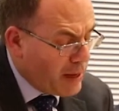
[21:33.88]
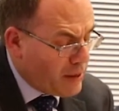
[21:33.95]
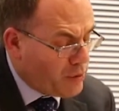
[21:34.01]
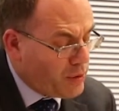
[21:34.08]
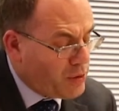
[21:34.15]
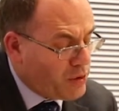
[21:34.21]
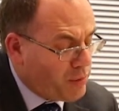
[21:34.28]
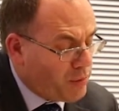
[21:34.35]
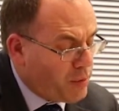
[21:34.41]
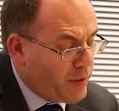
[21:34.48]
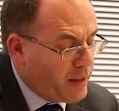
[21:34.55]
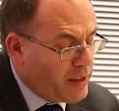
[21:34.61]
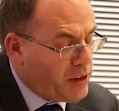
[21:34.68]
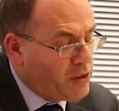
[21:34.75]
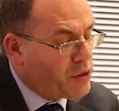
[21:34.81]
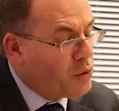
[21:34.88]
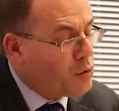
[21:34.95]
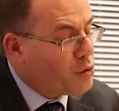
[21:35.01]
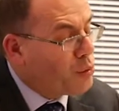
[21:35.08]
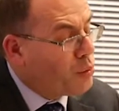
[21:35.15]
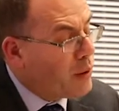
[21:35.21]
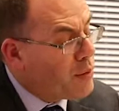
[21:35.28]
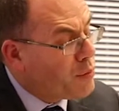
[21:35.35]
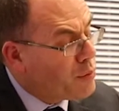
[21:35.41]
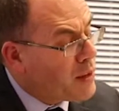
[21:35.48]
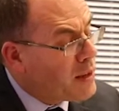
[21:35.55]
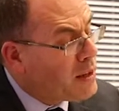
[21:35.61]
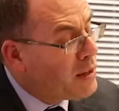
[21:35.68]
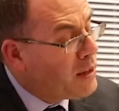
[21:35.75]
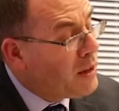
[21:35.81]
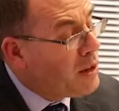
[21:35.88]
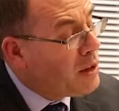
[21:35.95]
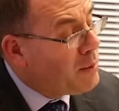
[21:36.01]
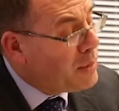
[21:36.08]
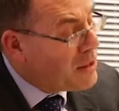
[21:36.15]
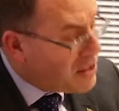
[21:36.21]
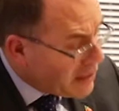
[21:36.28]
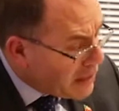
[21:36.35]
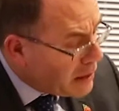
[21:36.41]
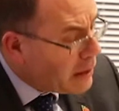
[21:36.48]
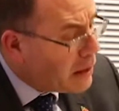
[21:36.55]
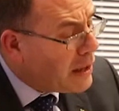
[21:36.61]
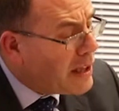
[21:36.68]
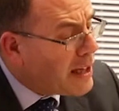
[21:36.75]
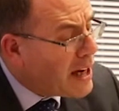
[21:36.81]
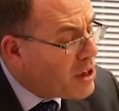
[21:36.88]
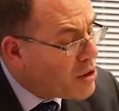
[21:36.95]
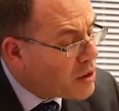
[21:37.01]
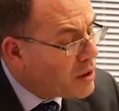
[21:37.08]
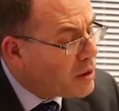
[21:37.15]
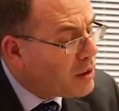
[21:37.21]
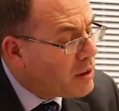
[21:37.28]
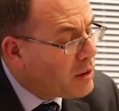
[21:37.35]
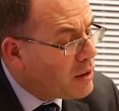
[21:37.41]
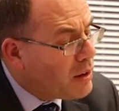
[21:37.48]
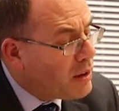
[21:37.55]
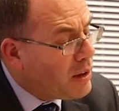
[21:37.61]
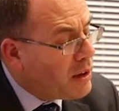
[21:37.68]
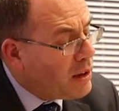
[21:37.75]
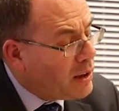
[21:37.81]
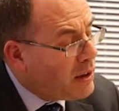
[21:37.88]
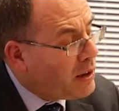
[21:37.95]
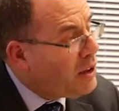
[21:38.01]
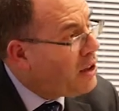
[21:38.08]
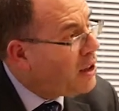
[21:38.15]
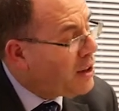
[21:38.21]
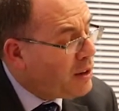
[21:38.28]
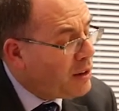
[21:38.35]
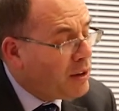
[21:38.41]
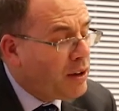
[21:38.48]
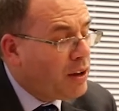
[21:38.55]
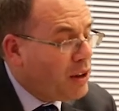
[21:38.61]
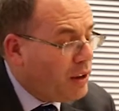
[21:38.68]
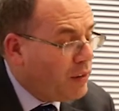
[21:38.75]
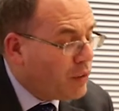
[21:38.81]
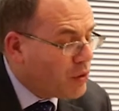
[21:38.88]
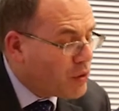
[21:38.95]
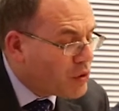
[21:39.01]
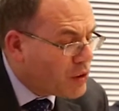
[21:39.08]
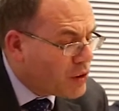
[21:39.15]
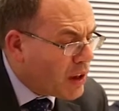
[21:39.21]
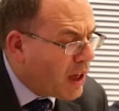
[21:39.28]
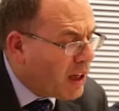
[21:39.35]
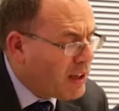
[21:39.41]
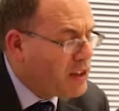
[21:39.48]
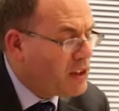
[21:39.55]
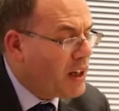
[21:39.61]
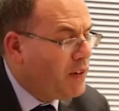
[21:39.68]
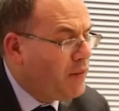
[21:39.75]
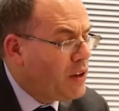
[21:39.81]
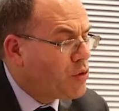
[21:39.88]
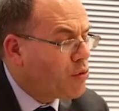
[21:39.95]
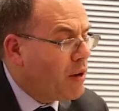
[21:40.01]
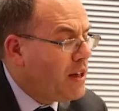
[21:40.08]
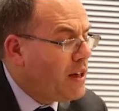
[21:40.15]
methods of providing social welfare, particularly in Asia. Here, you've got high savings